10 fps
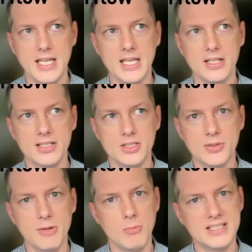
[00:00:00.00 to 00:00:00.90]

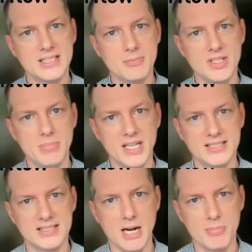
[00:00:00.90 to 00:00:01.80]
illustrate what some of the
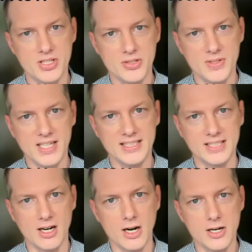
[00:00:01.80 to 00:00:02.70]
biggest opportunities
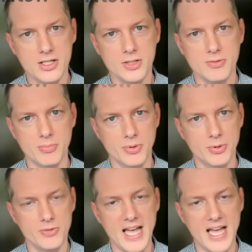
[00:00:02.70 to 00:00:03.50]
are to improve